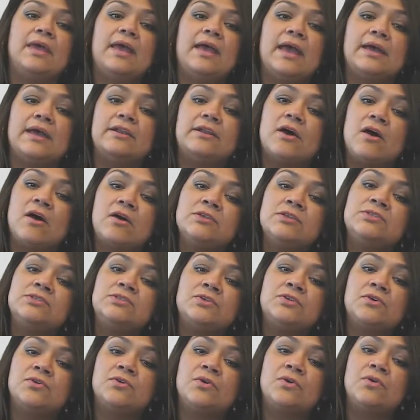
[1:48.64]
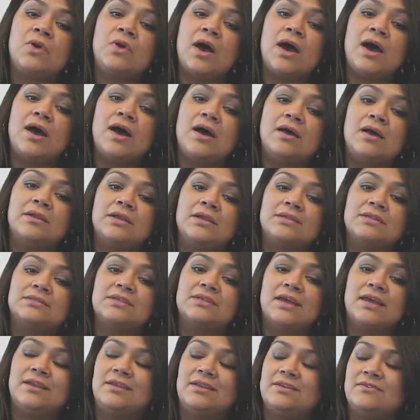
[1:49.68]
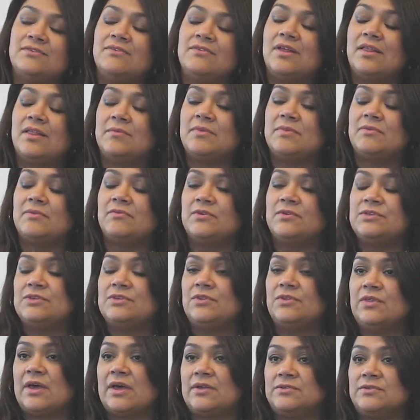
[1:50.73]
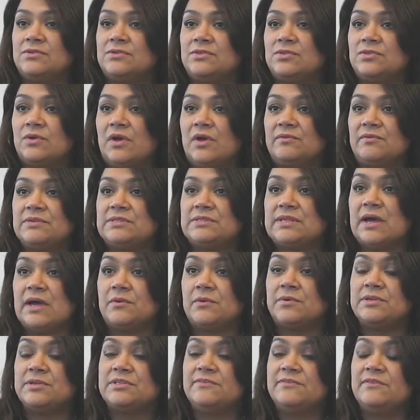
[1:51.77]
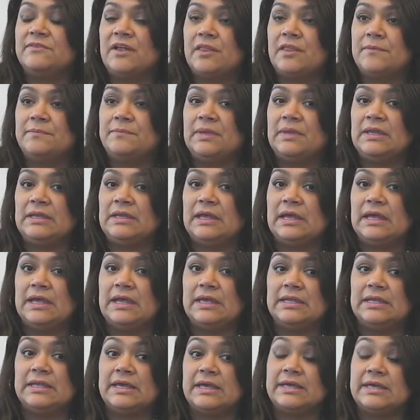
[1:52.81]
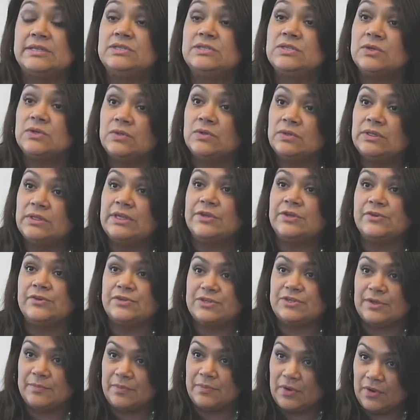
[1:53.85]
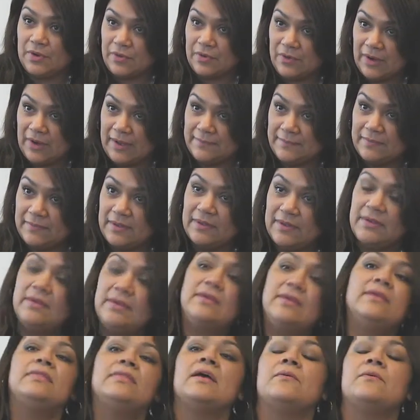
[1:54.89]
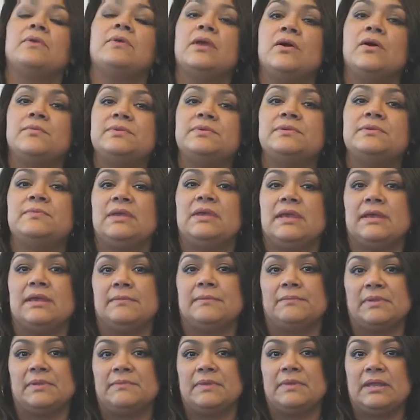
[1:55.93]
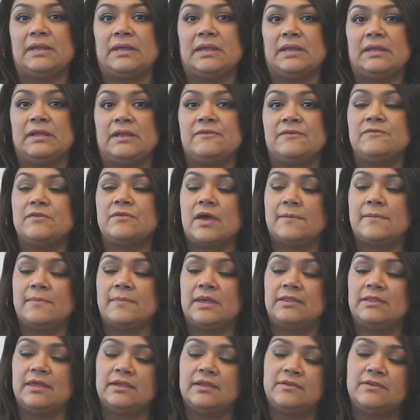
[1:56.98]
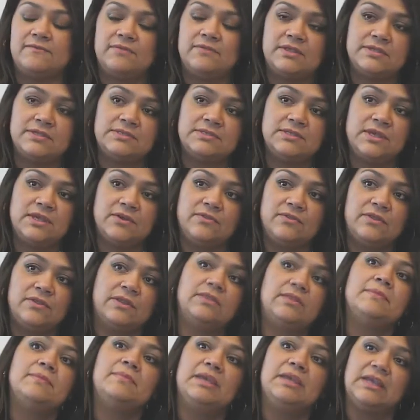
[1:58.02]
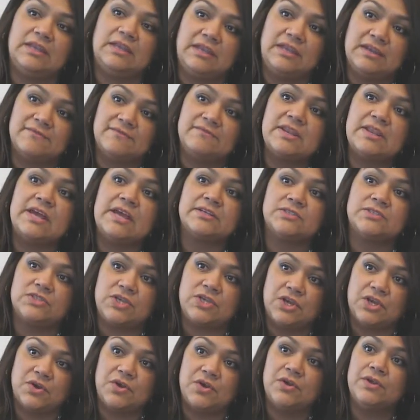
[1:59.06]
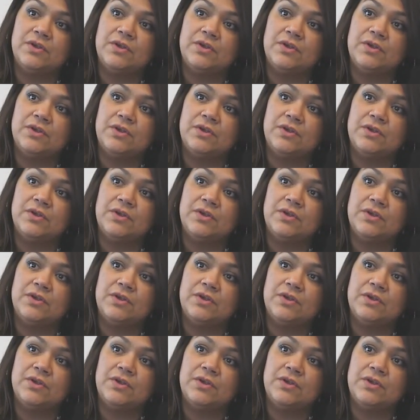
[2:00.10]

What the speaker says: And also an exciting development for 2012 is that we're developing an adult leadership program that we hope to be implementing, if not by the end of this year, then the beginning of next year.